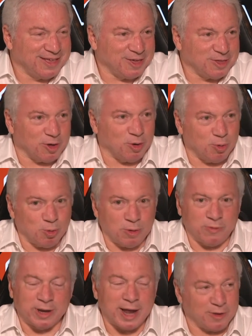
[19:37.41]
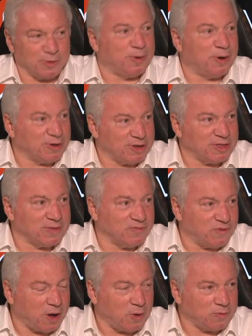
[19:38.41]
So all of the counterparties
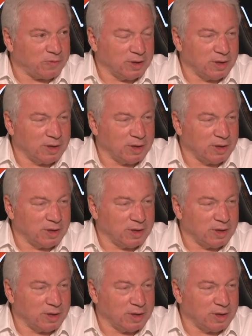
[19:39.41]
involved,